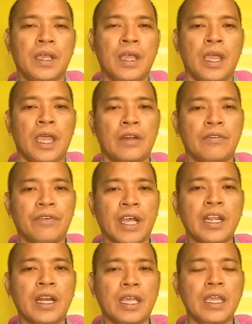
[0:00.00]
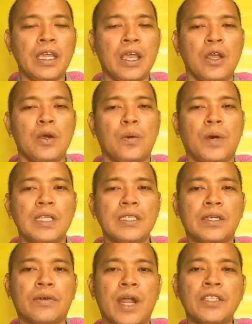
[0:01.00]
And finally, once the
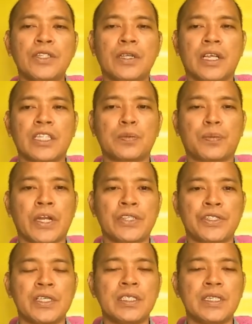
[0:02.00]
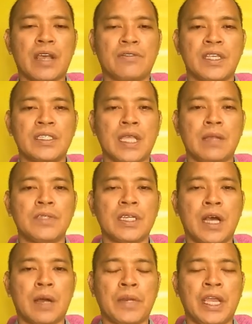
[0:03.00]
rational expressions have the same
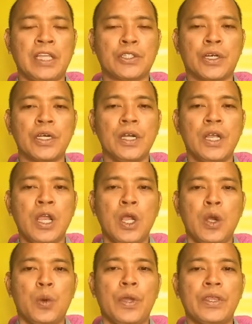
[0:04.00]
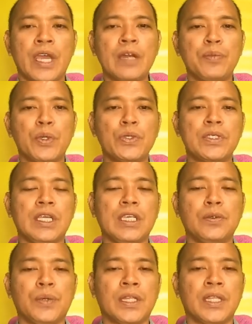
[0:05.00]
denominator, we then proceed
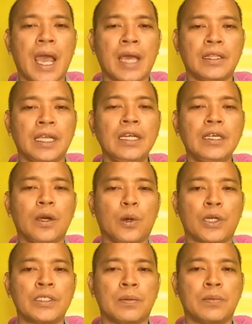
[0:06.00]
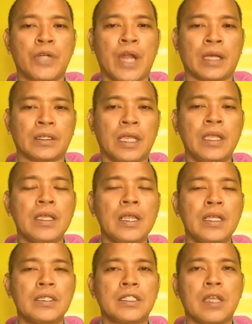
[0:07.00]
with adding or subtracting
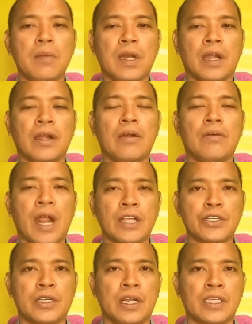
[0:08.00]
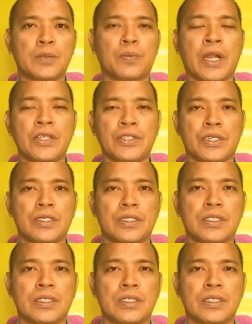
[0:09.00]
similar rational expressions.